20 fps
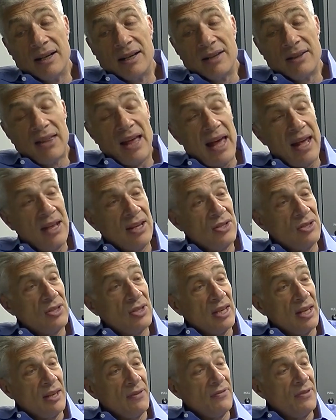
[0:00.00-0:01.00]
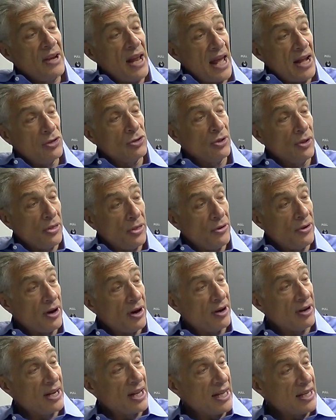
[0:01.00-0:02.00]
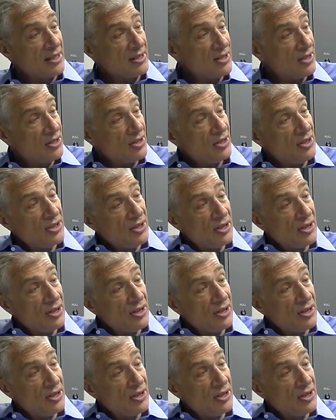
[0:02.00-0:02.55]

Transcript: That is, the financial authorities